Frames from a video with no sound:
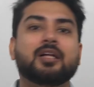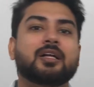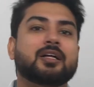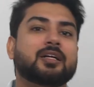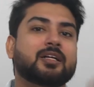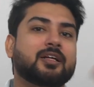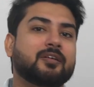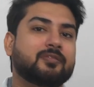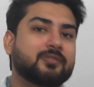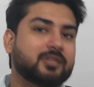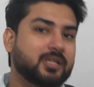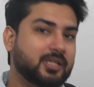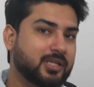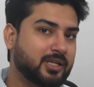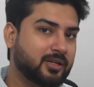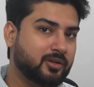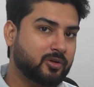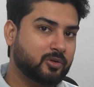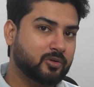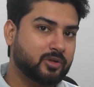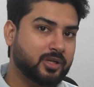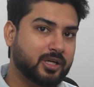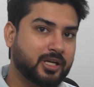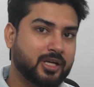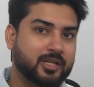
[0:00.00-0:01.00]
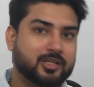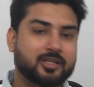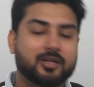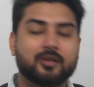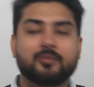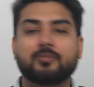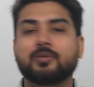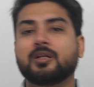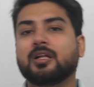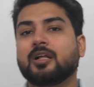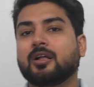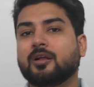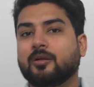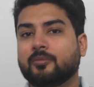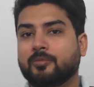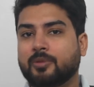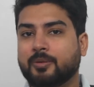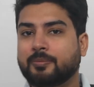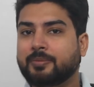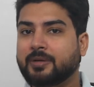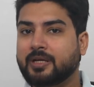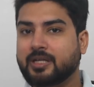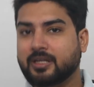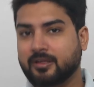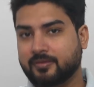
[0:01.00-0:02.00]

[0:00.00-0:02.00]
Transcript: give the link to the GitHub, prepare